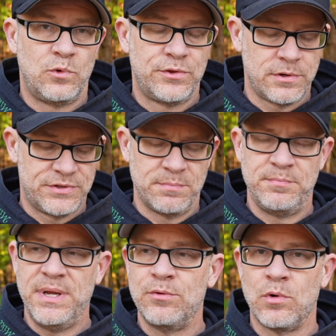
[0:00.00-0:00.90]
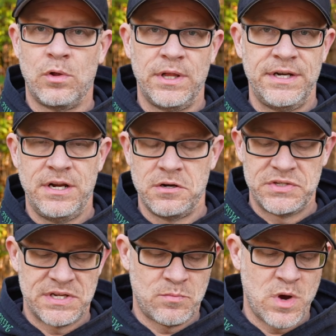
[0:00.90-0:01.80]
We'll throw some B-roll in here
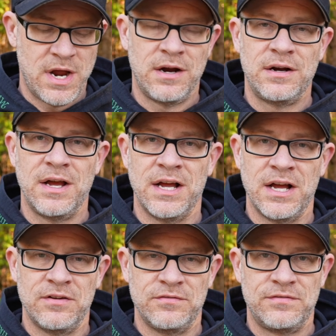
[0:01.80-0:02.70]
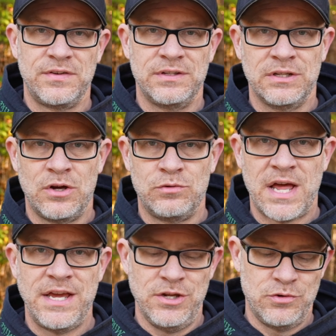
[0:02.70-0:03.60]
somewhere of low
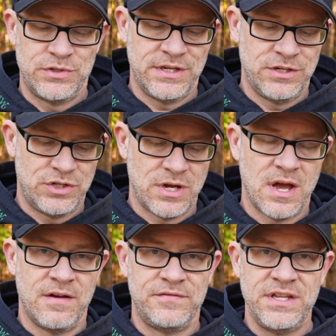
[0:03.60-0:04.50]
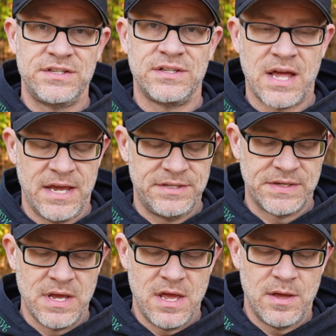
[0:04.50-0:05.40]
light usage of these lights,
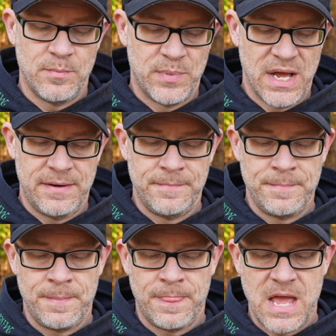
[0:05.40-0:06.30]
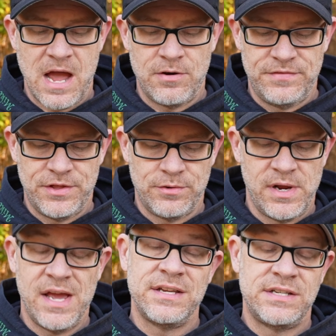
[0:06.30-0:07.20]
but out of the
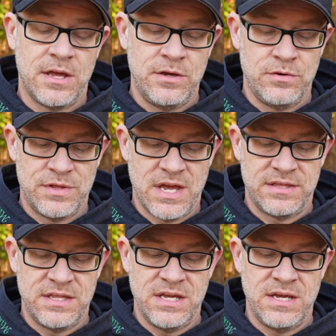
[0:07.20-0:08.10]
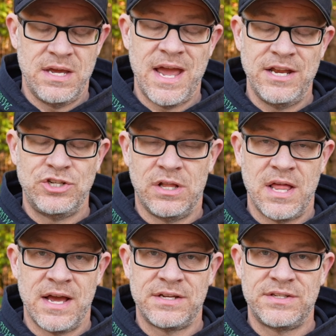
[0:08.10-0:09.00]
3, I can tell you that the
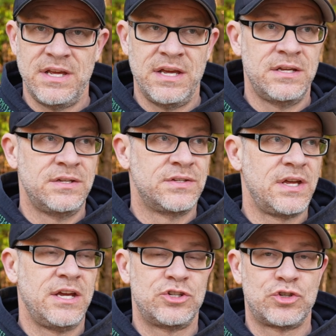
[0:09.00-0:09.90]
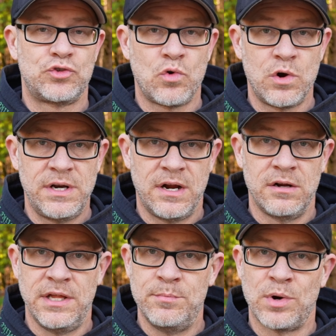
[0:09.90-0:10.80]
HLX is
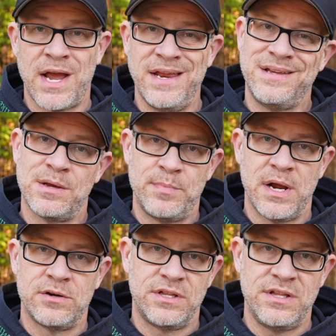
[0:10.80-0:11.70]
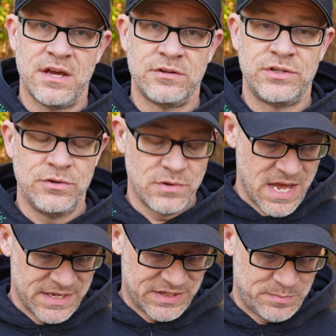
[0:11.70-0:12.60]
extraordinarily bright compared to the other 2,
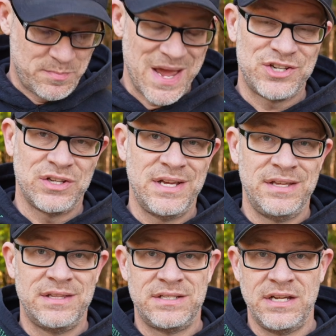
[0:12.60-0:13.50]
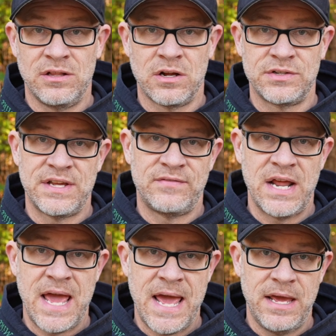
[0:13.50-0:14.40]
especially the
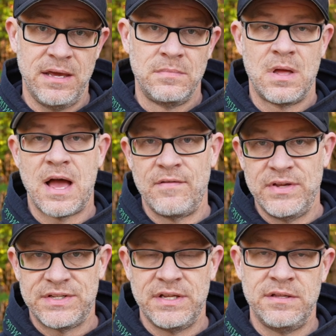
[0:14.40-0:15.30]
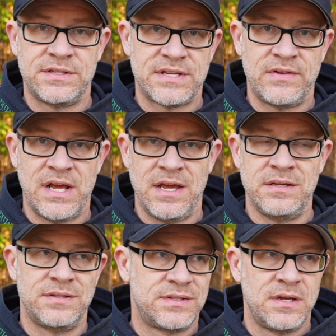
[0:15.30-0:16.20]
TLR-7A. Obviously, the 7A
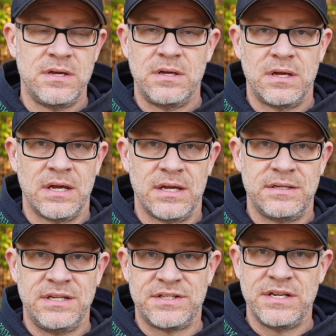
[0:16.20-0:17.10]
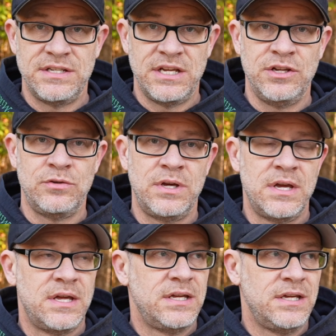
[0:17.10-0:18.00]
is discontinued.
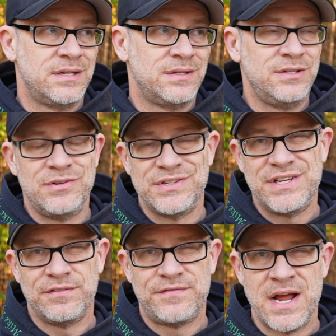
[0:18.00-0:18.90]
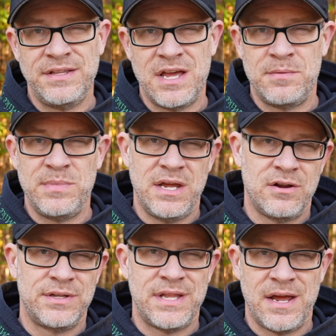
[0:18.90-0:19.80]
You can still find them
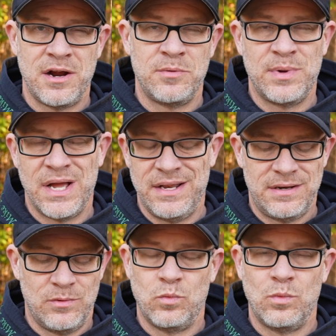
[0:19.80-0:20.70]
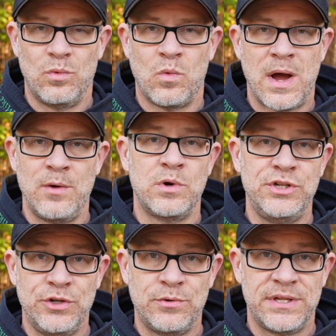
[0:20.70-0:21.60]
here and there, but why
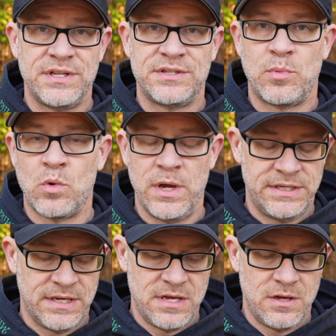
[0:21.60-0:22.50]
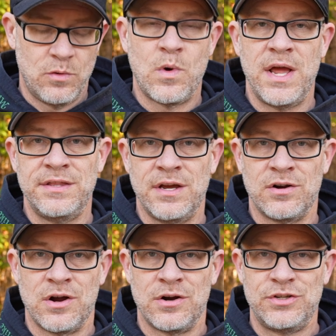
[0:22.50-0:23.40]
would you at this point when
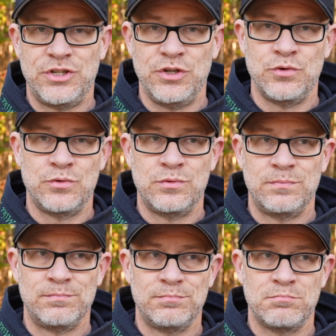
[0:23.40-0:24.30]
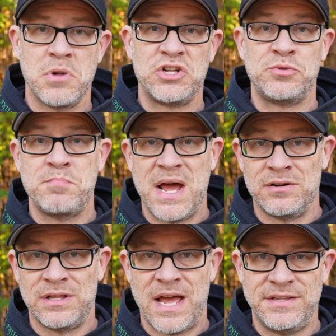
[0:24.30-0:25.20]
there are 2 much
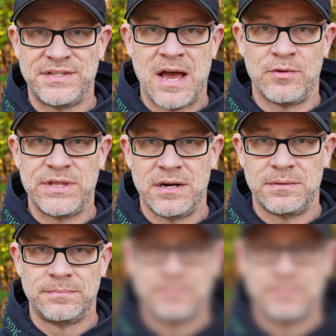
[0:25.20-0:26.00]
better lights out there?